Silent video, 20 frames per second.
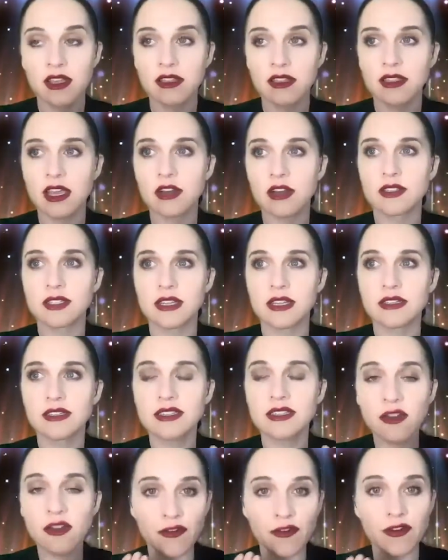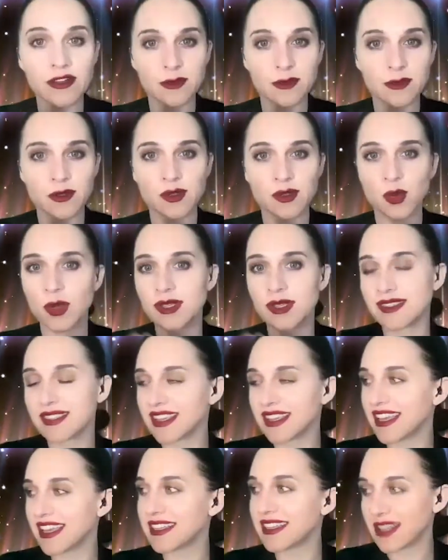there's a difference between
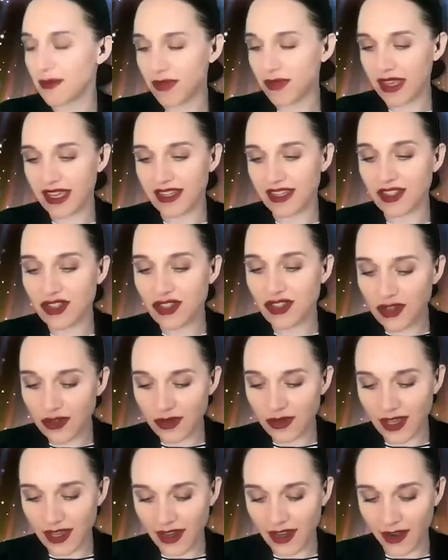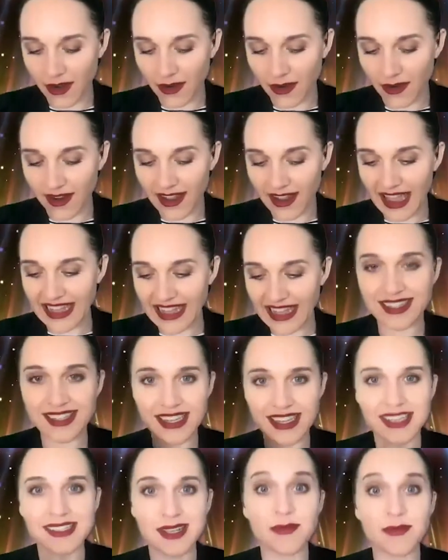singing something in a studio and
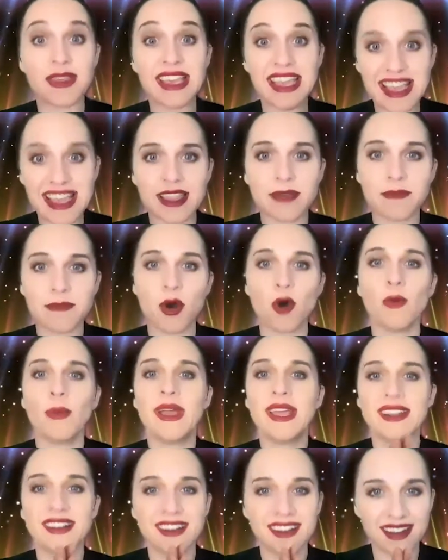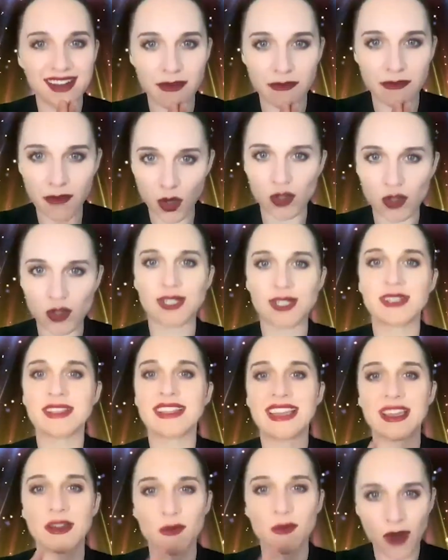singing something in the moment
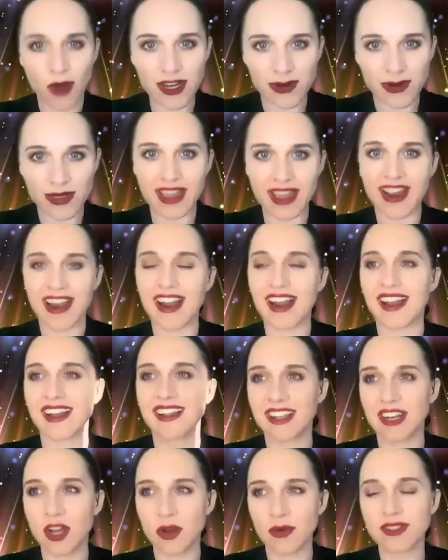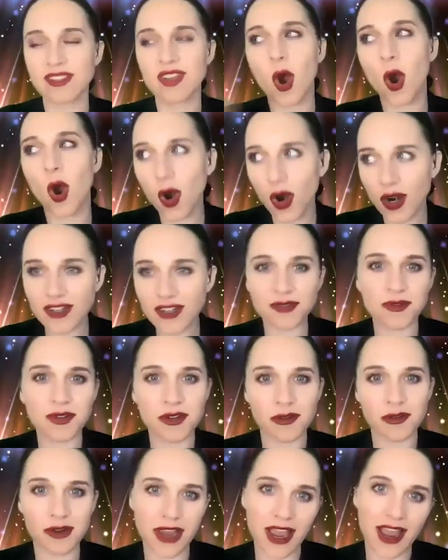emotionally when you're there you know it's hard to
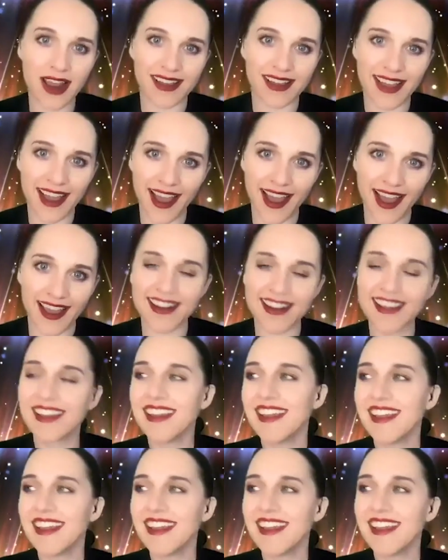recreate again